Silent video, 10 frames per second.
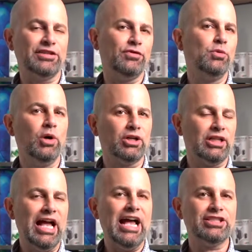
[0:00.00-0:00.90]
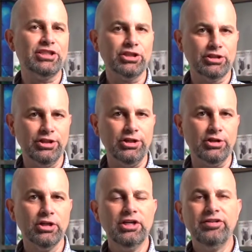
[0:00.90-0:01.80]
If you want glass and clear,
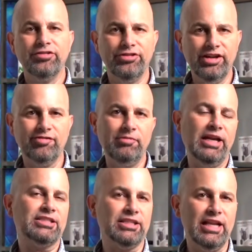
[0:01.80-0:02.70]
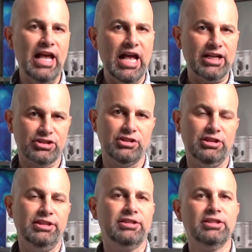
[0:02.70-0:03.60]
Viv makes an
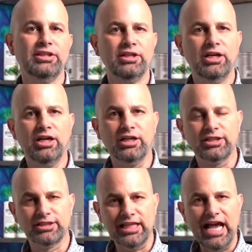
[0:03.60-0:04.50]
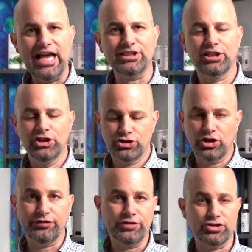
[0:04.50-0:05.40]
excellent glass
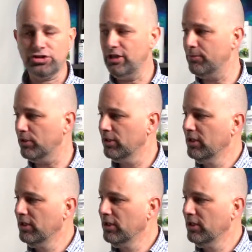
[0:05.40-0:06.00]
surface skimmer.